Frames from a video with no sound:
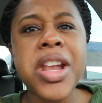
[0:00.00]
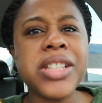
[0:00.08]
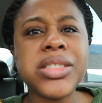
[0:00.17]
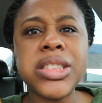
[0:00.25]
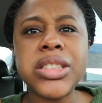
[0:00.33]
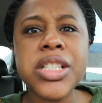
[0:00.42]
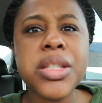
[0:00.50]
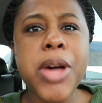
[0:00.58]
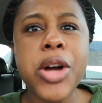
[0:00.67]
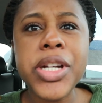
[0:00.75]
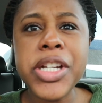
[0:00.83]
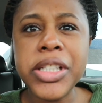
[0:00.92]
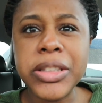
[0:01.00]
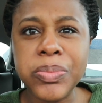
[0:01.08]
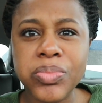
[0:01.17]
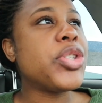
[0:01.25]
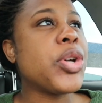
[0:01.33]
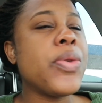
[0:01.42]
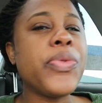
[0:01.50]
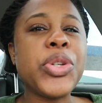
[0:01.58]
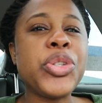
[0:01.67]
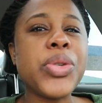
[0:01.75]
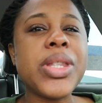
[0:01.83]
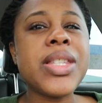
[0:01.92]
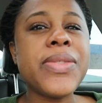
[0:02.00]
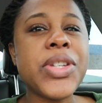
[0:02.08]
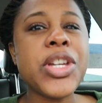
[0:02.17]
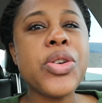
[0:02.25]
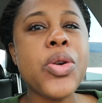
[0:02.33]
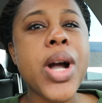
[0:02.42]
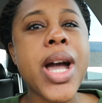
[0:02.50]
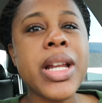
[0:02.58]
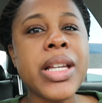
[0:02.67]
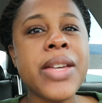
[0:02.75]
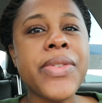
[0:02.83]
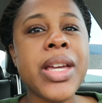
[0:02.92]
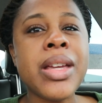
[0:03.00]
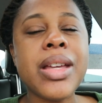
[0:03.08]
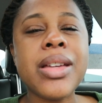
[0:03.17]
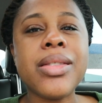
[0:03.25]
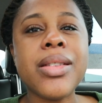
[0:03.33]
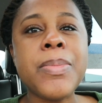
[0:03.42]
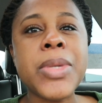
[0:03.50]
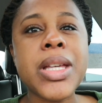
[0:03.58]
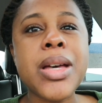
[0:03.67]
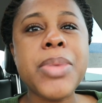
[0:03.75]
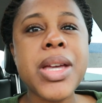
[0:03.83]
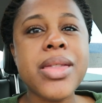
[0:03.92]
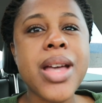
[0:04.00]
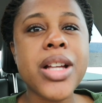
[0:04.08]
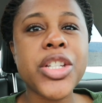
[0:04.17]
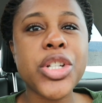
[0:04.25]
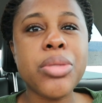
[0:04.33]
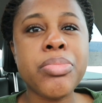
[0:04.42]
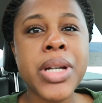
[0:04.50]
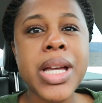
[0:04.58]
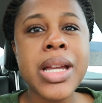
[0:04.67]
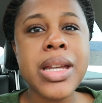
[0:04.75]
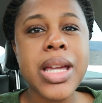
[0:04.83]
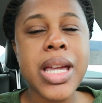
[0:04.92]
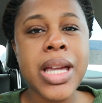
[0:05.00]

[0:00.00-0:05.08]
And I think that's about it. So if you enjoyed this video, go ahead and give it a thumbs up, hit that share button,